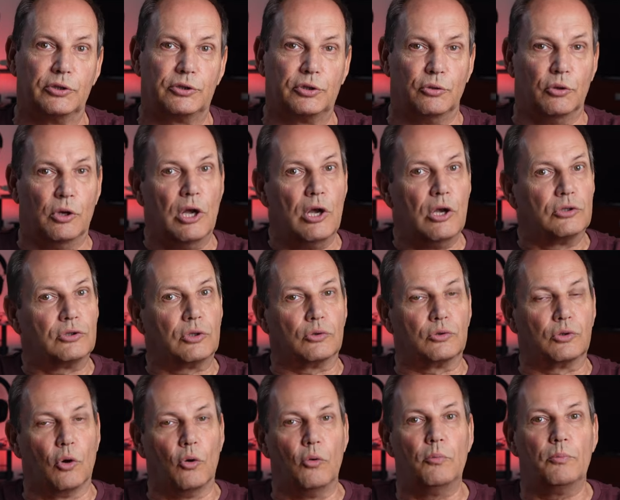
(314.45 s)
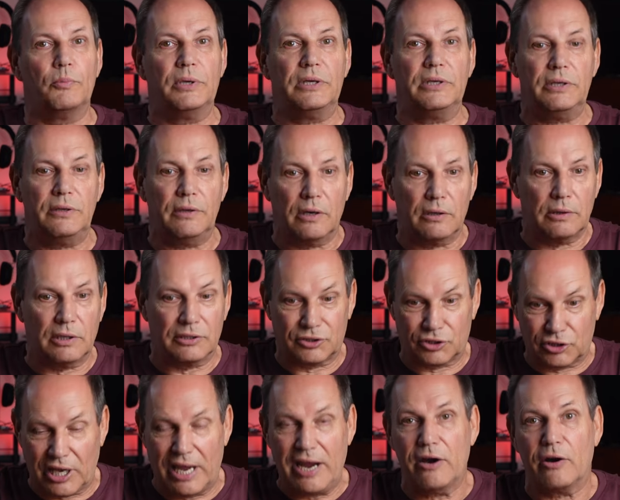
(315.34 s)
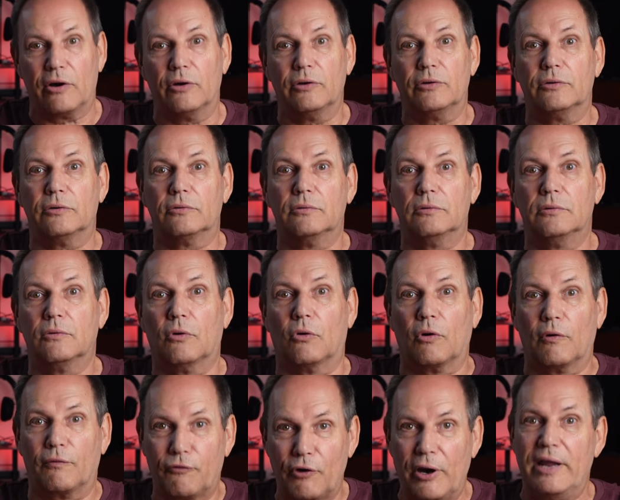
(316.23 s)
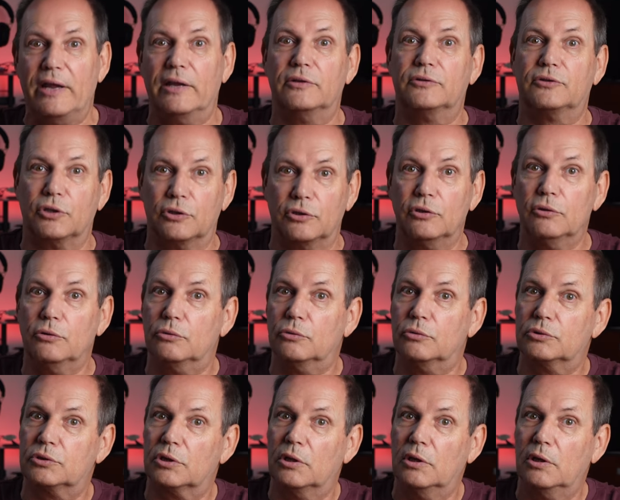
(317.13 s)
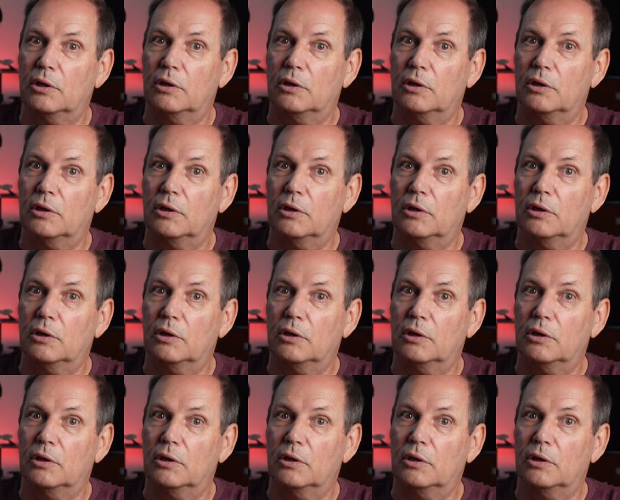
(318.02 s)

two. So don't be scared or afraid to use